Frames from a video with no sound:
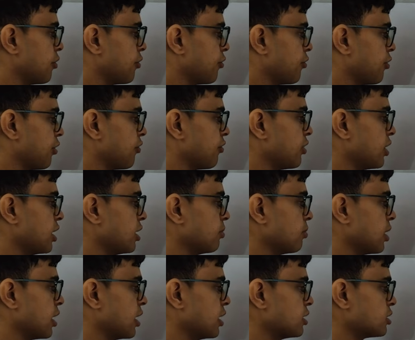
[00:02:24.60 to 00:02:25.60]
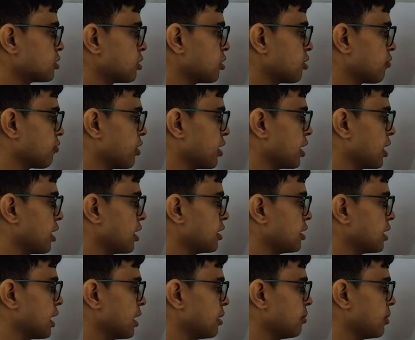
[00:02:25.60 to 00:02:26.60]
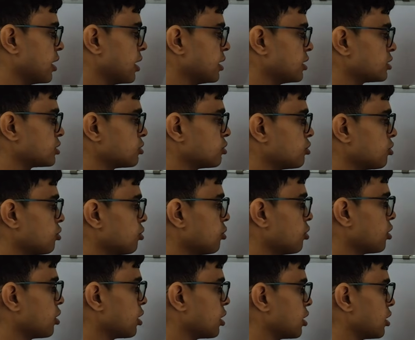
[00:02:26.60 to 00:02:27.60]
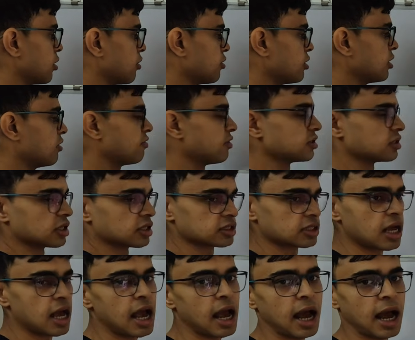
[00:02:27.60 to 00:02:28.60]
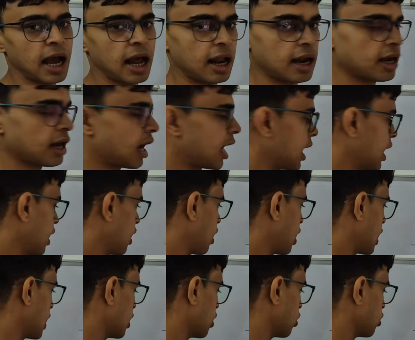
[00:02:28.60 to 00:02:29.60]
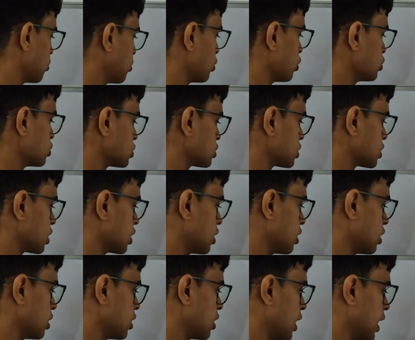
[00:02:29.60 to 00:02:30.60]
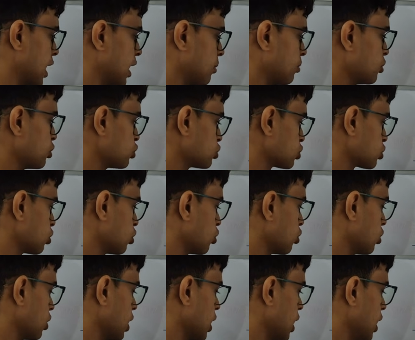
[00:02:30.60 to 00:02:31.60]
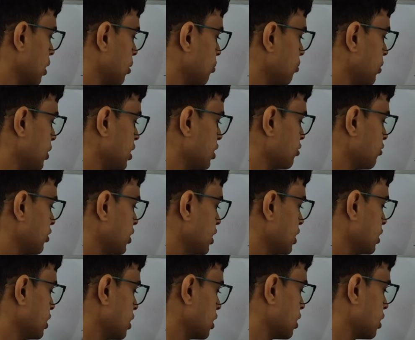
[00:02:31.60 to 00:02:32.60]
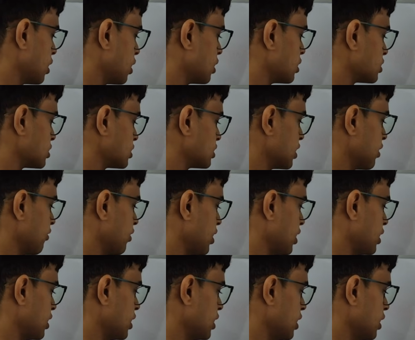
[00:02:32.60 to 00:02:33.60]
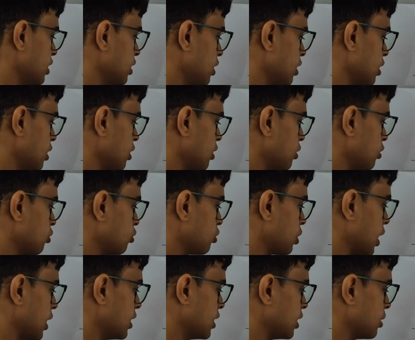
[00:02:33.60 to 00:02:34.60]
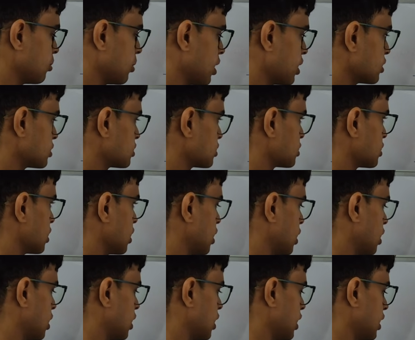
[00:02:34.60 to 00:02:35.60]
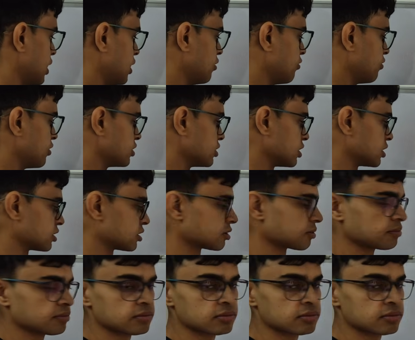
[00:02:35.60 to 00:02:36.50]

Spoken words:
15 minutes or 1 hour 10 minutes to the physics, and I almost aim to score between 70 to 90 marks in physics.